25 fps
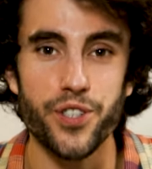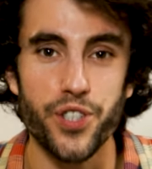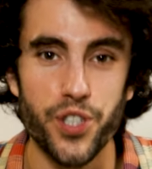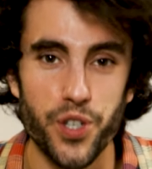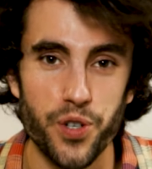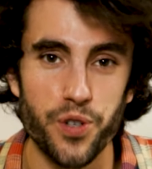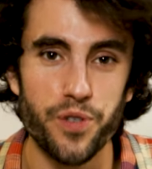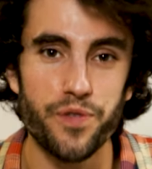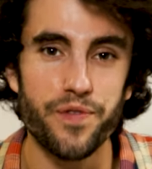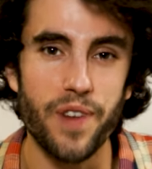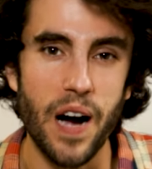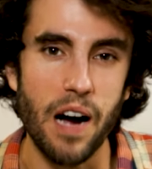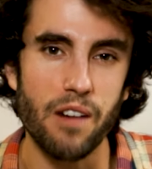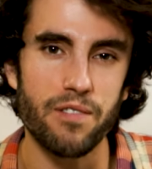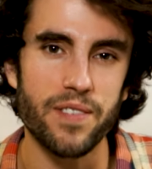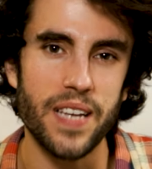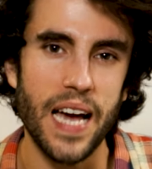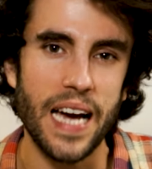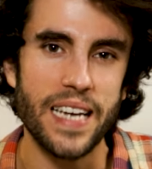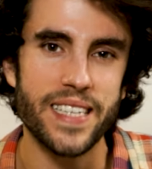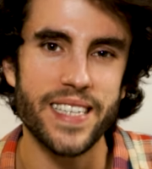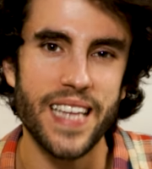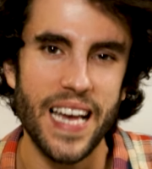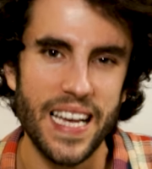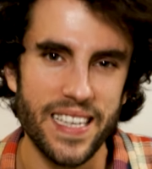newfound
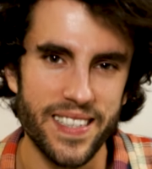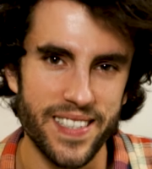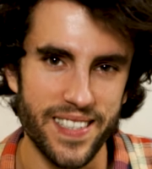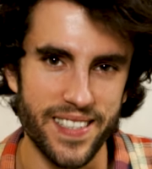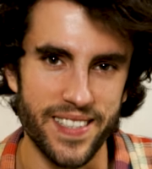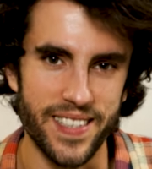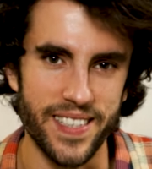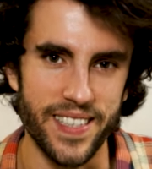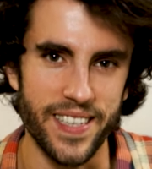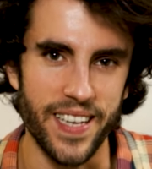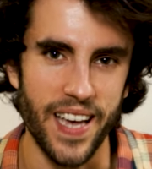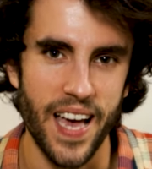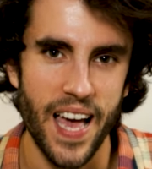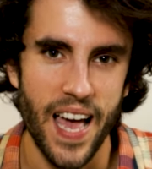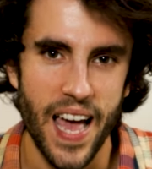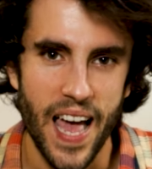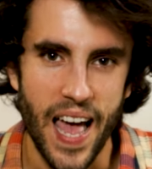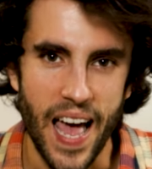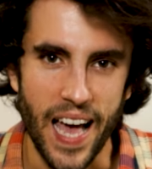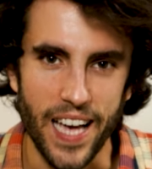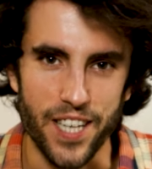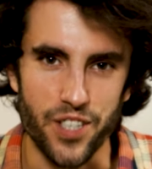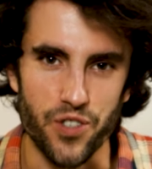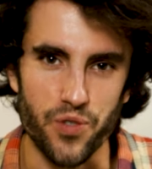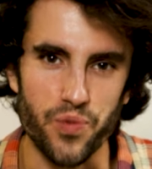identity
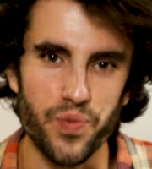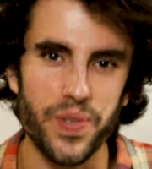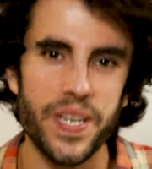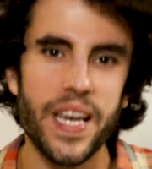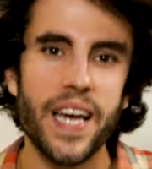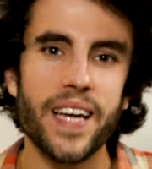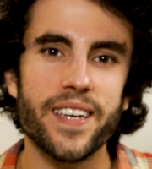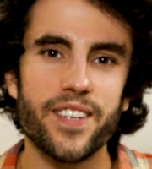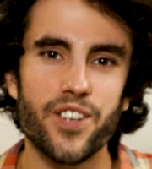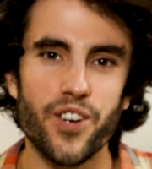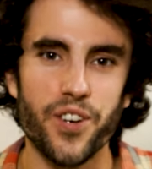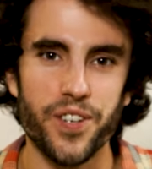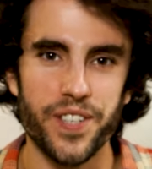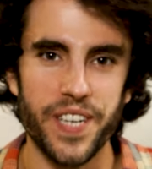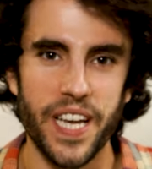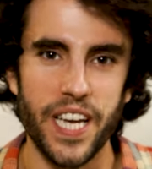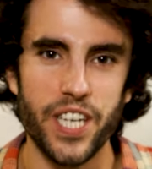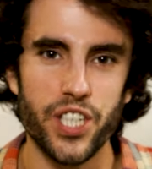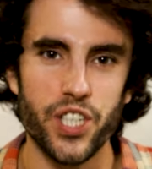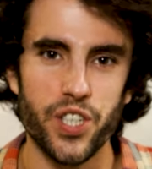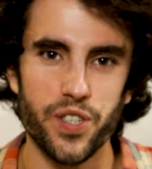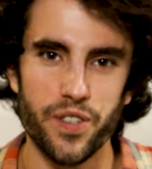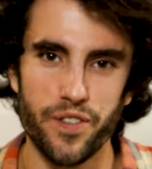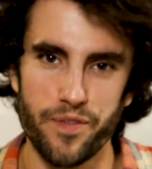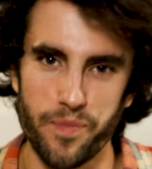as
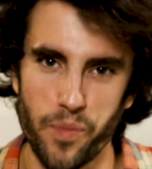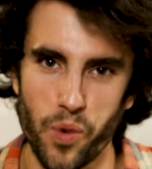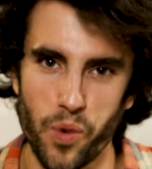reincarnation of